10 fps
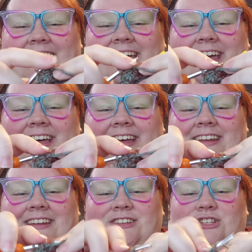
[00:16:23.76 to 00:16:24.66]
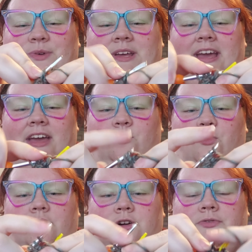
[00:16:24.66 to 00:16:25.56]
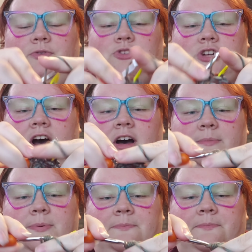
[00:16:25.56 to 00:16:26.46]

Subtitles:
and doing a wonderful job.